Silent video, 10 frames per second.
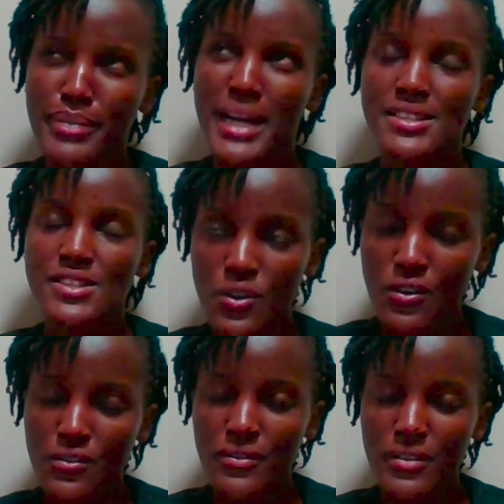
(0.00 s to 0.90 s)
per
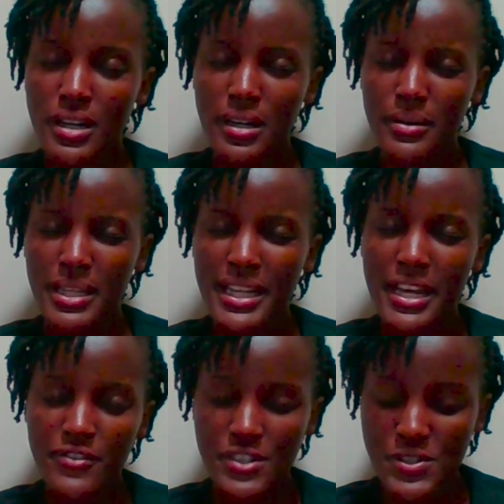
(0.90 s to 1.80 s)
stove in
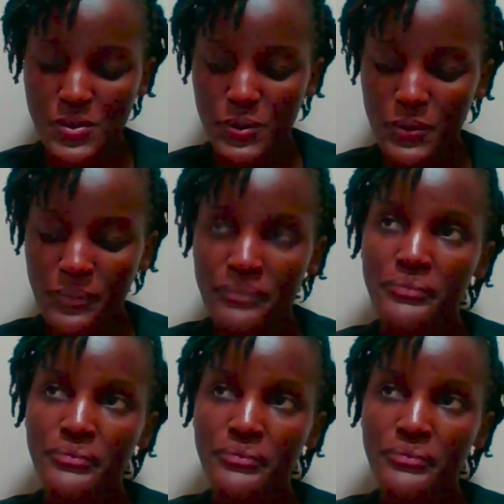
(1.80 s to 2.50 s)
every school.